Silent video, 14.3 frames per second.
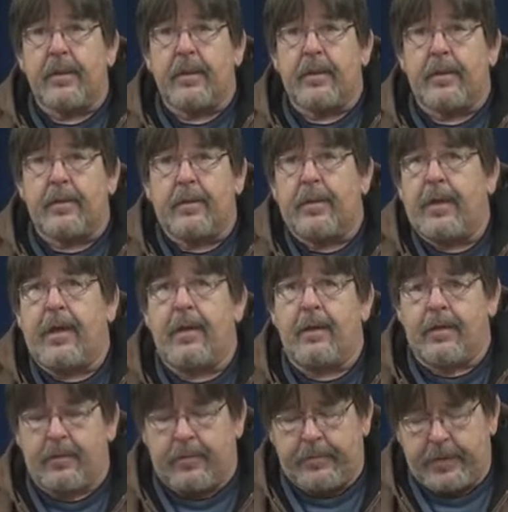I don't know how
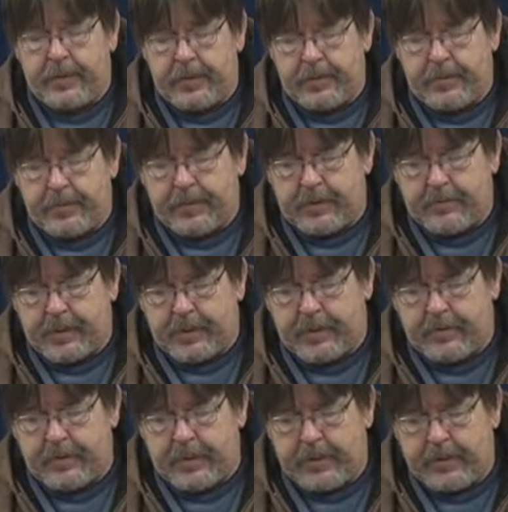long I've been up. It seemed like
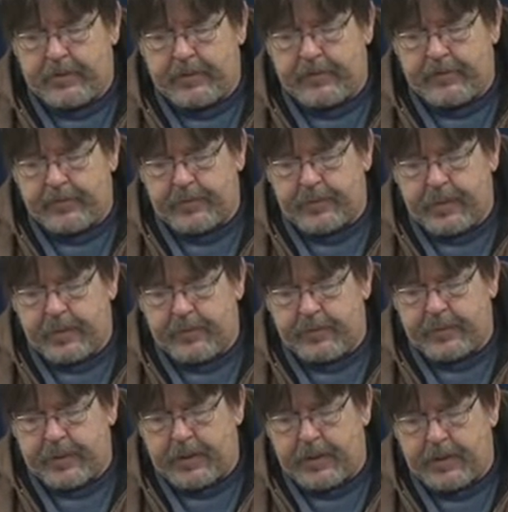I've been up here for a
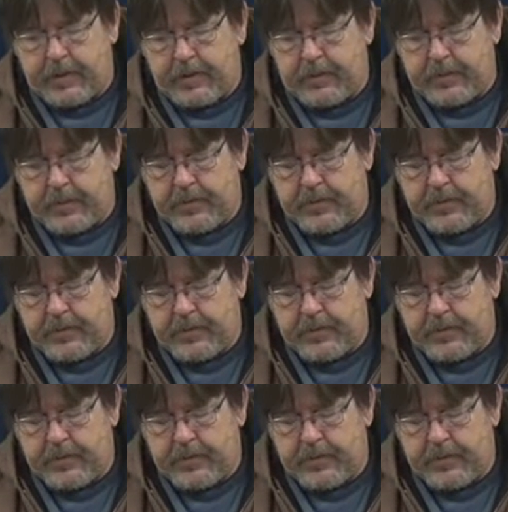couple days.